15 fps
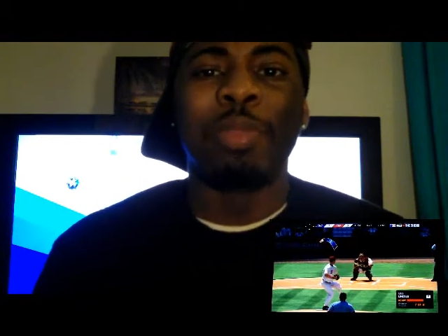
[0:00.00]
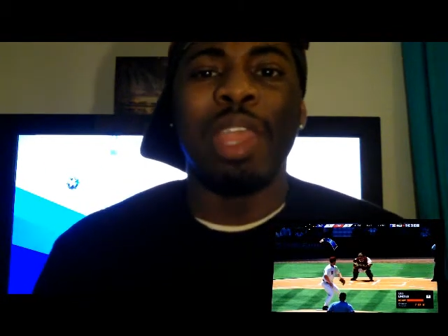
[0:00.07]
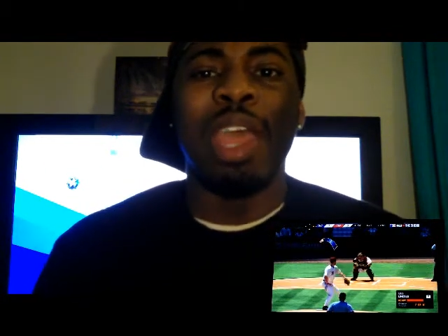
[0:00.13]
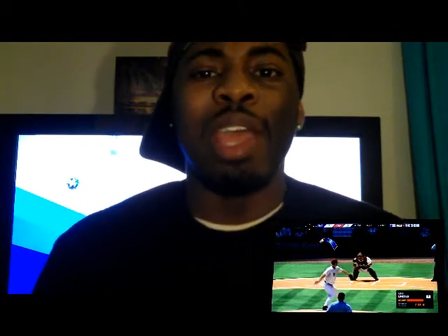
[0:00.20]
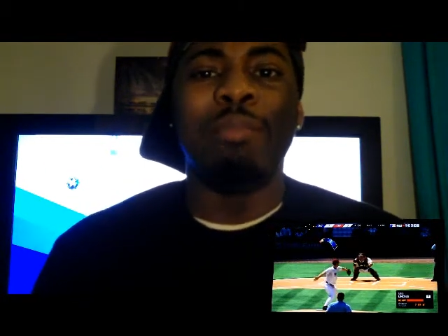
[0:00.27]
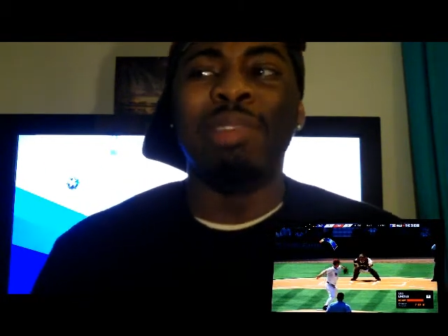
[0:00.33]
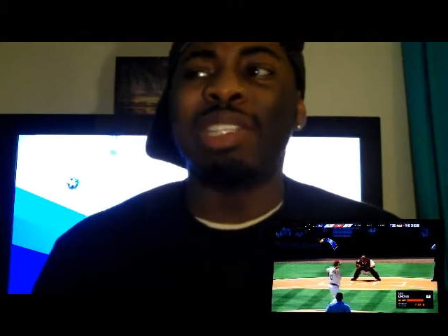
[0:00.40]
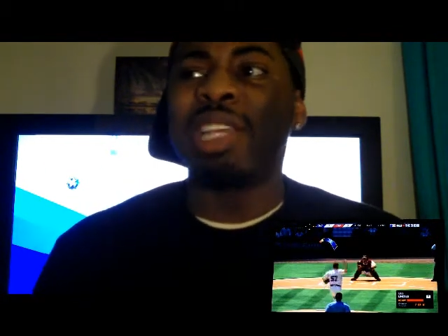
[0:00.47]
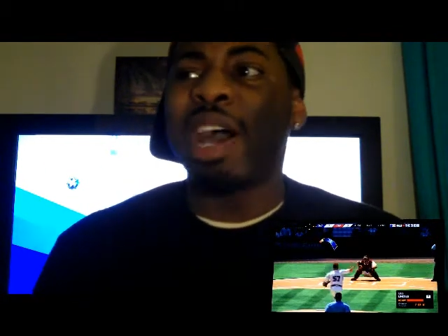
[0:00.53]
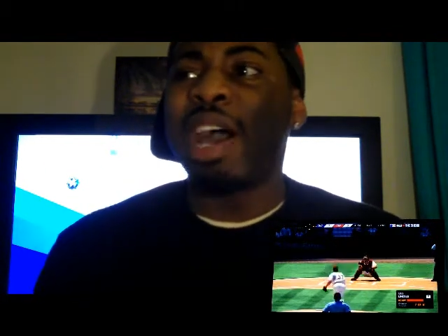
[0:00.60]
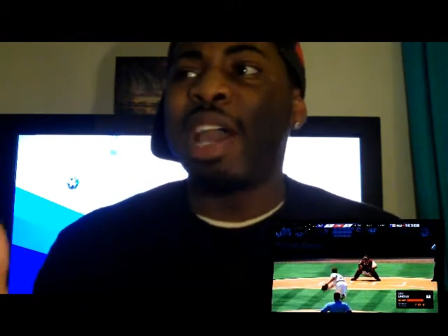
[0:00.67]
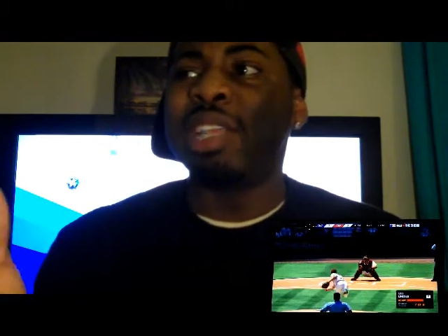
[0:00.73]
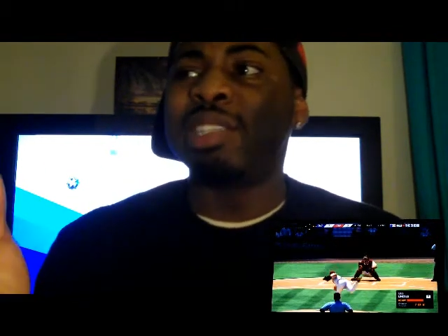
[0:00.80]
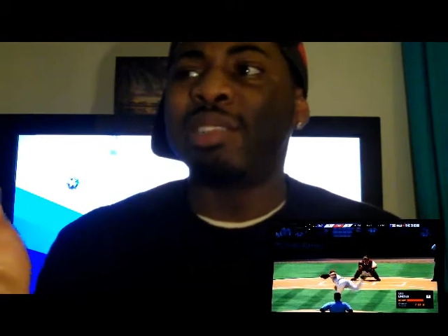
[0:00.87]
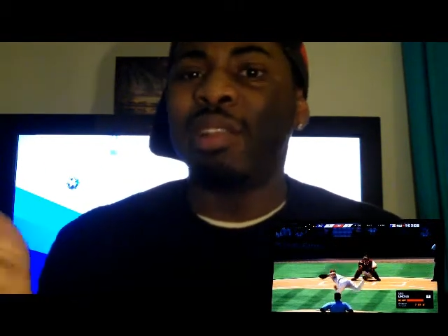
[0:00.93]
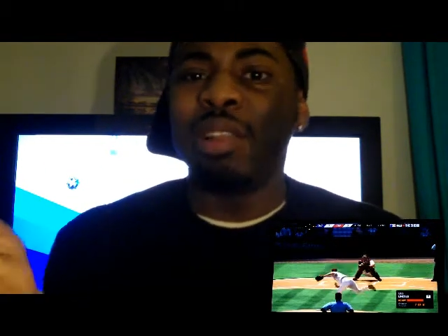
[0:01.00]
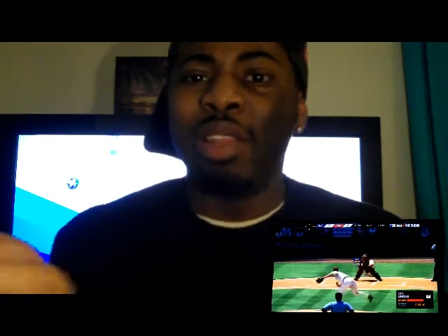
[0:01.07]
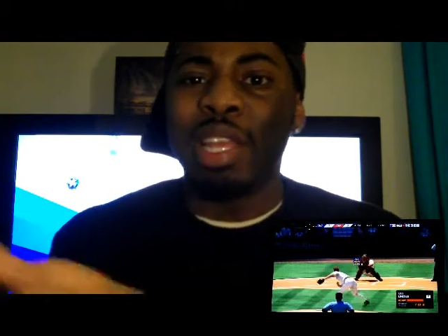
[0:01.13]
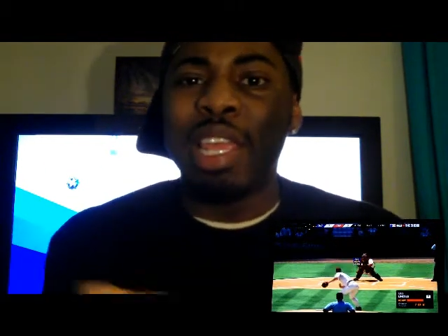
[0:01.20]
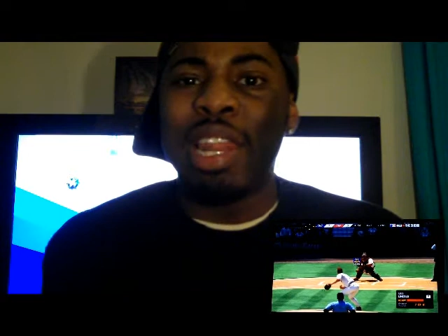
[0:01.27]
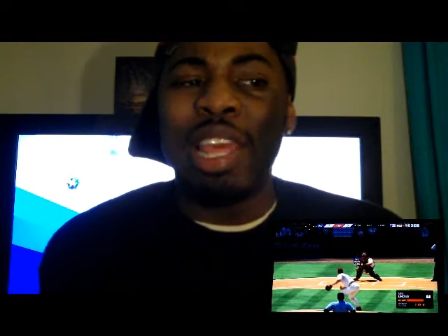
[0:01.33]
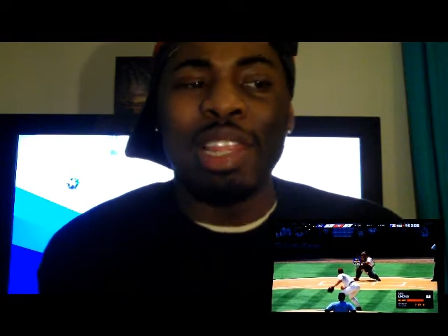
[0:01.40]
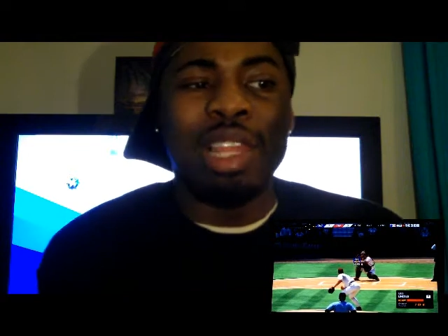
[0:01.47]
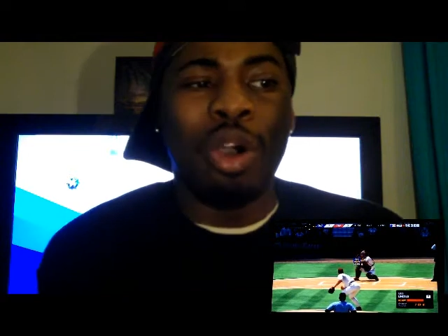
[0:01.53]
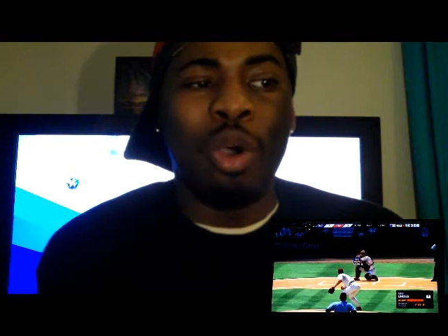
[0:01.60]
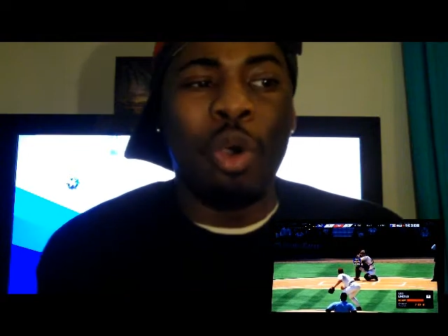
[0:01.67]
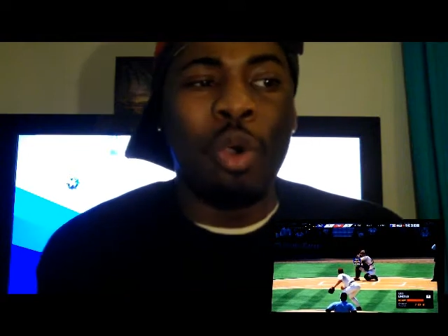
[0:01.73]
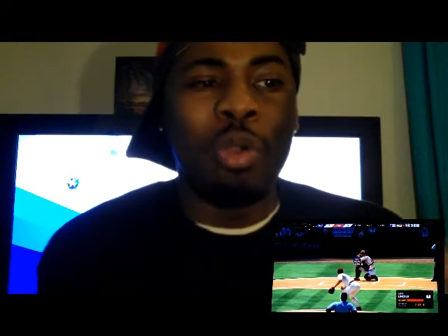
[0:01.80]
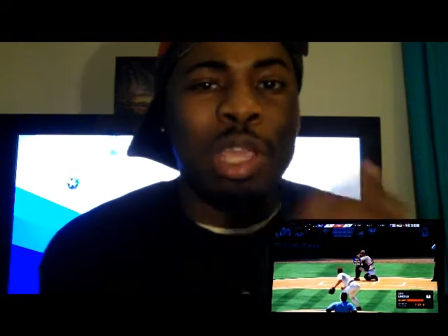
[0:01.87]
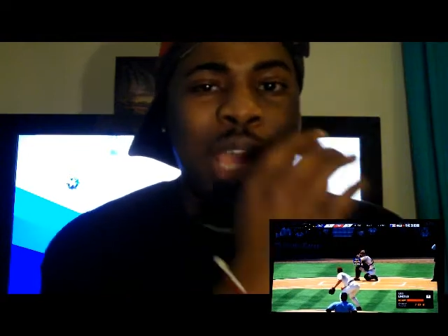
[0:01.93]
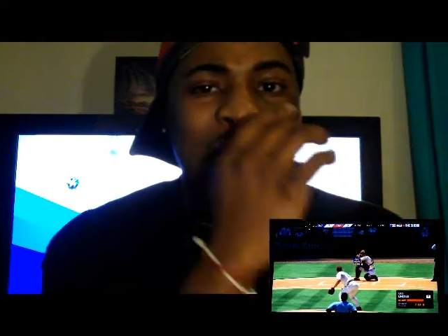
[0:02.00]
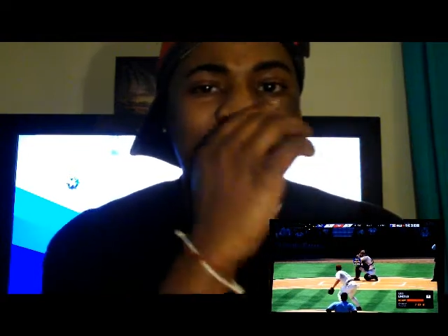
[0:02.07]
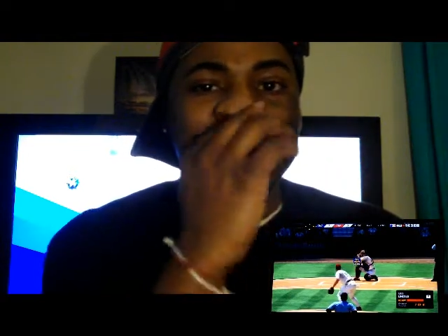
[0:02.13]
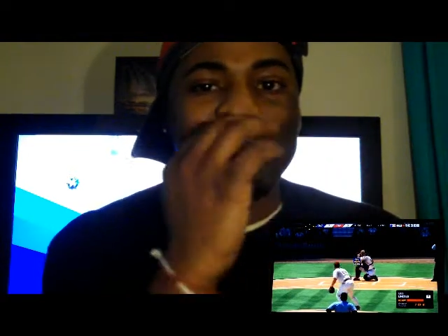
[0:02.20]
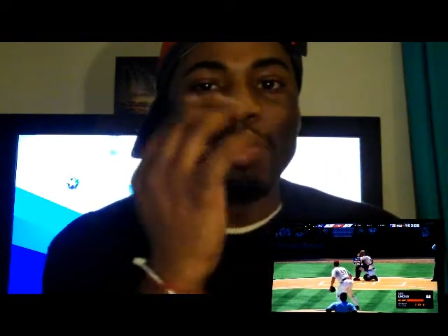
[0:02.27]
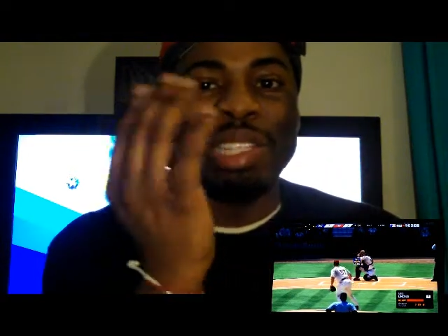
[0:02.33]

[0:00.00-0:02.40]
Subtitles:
And besides looking at the old games,